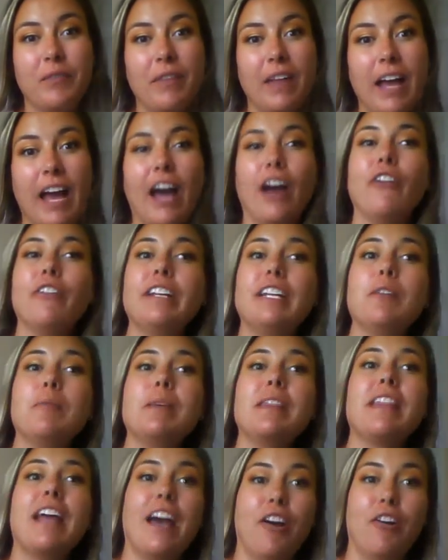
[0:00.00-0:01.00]
I don't need to be
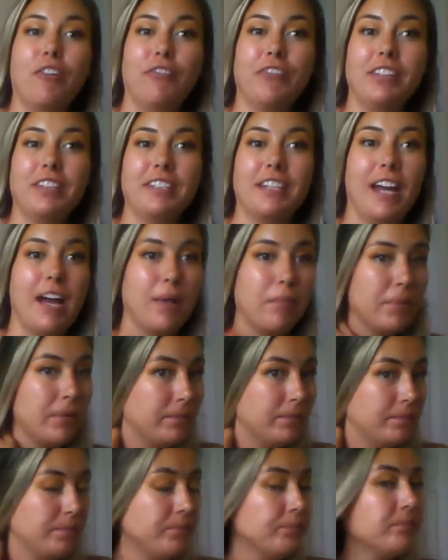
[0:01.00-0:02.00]
that over the top
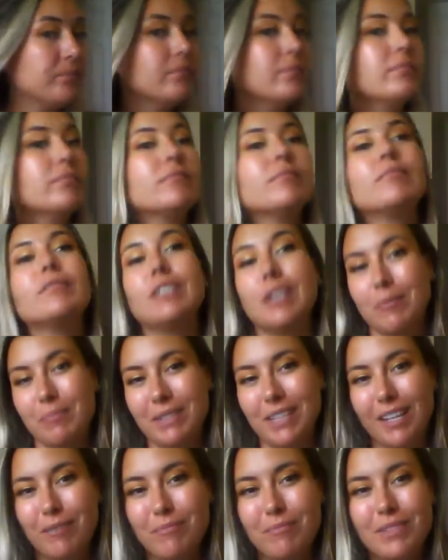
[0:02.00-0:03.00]
sometimes.
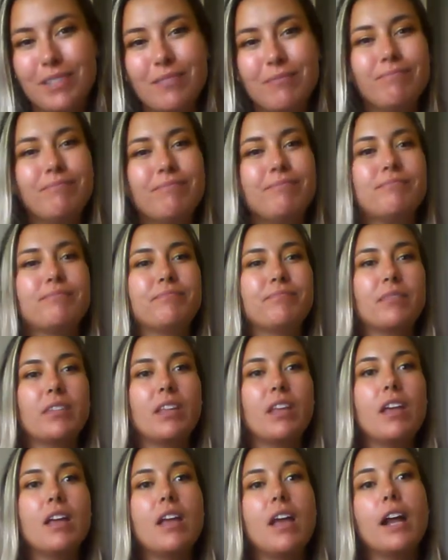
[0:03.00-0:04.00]

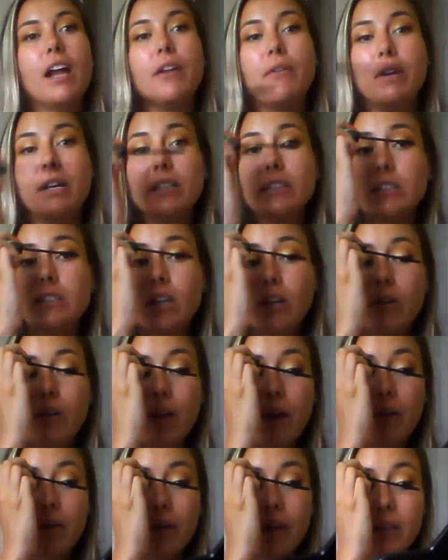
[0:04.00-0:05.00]
Anyways, so
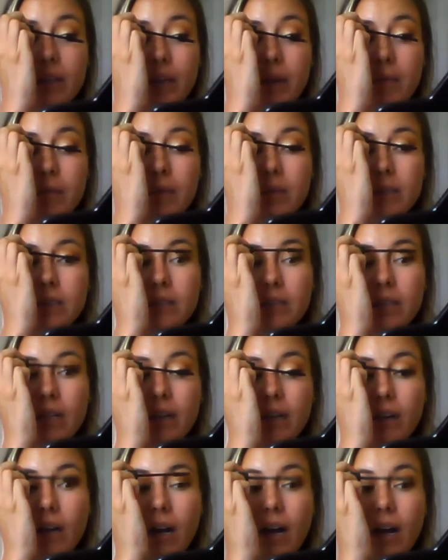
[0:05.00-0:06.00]
now we got that
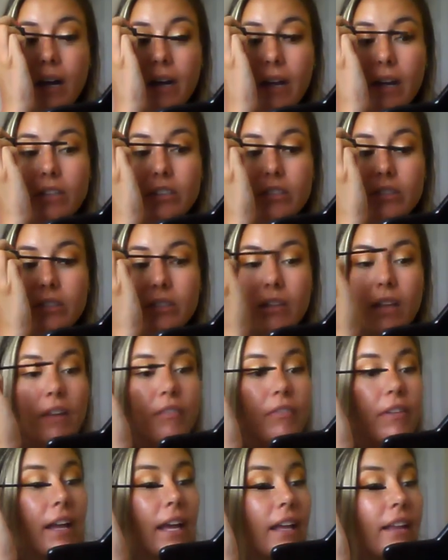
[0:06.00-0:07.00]
mascara on. I just love
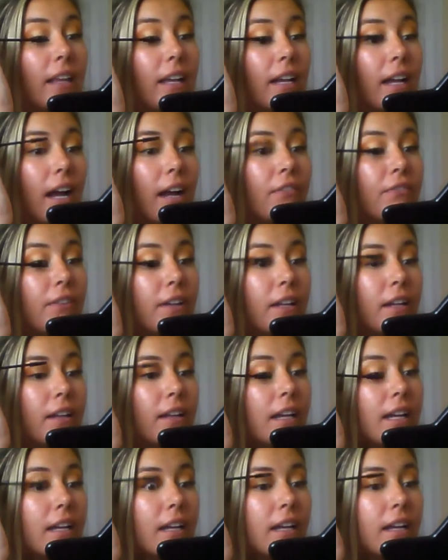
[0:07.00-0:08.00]
it. Like, I feel
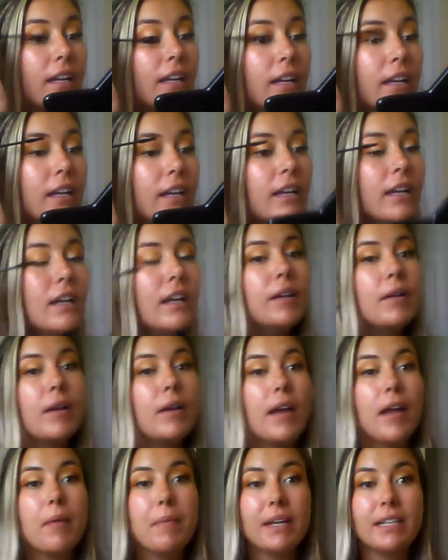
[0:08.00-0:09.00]
like
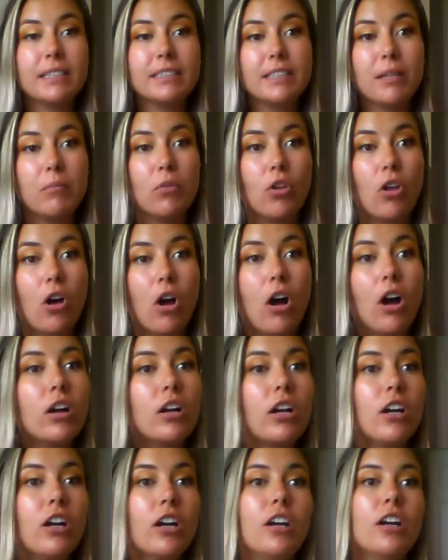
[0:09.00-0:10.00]
it makes them
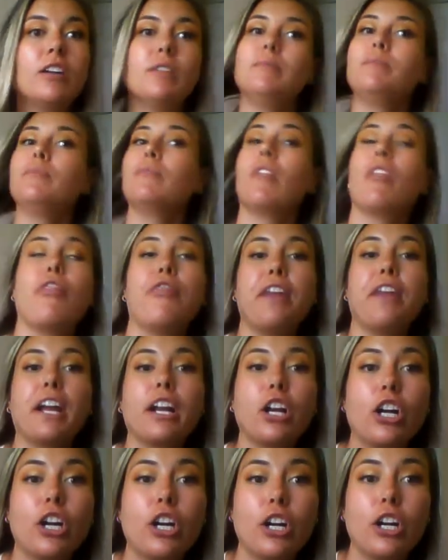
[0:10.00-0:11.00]
longer,
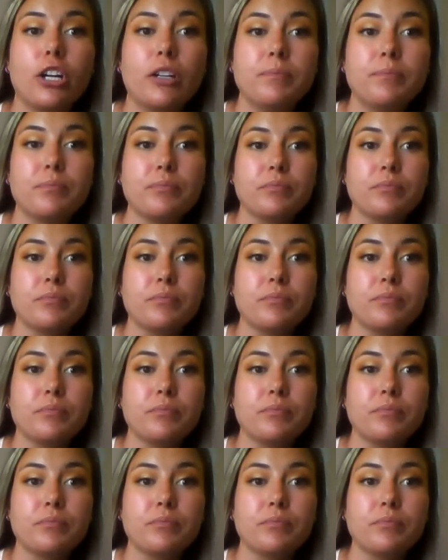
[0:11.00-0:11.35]
thicker.